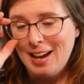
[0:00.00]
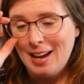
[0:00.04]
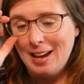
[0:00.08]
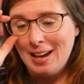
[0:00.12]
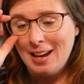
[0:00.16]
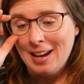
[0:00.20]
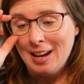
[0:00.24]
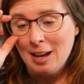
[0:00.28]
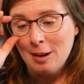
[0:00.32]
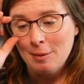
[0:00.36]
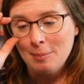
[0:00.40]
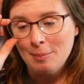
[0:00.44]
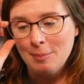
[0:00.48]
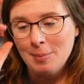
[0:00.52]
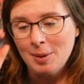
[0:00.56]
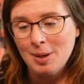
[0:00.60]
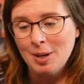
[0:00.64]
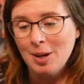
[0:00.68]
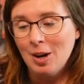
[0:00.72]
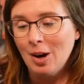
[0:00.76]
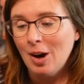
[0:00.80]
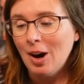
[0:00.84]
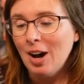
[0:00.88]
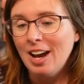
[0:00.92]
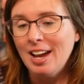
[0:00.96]

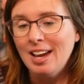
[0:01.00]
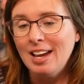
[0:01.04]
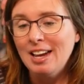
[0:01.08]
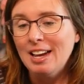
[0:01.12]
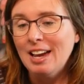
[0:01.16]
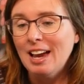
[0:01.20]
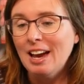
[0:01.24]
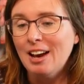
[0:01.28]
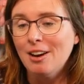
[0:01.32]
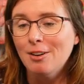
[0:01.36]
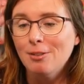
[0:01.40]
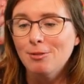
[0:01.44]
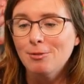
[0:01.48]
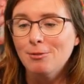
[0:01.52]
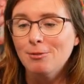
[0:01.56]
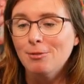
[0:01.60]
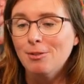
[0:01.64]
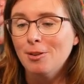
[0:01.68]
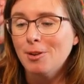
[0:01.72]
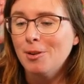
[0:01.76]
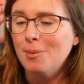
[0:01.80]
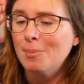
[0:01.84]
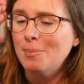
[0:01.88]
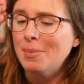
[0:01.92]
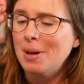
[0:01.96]
I have
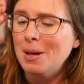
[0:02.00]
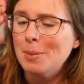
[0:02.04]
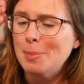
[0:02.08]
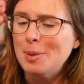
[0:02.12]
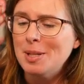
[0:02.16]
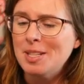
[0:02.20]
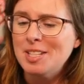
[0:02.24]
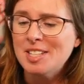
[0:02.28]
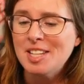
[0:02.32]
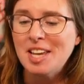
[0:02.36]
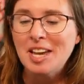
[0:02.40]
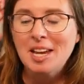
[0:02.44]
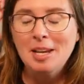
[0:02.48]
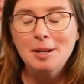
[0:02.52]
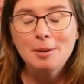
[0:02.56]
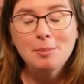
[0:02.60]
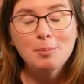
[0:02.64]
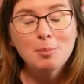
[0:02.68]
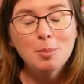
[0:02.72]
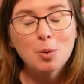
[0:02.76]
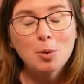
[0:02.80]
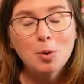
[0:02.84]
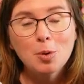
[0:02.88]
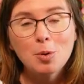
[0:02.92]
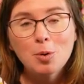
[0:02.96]
maybe 10
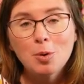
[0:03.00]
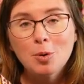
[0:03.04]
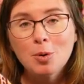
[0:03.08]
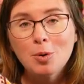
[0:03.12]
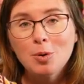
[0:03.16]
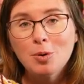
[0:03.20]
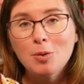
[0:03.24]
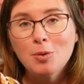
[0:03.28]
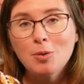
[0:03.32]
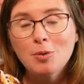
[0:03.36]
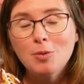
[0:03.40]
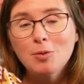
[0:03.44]
more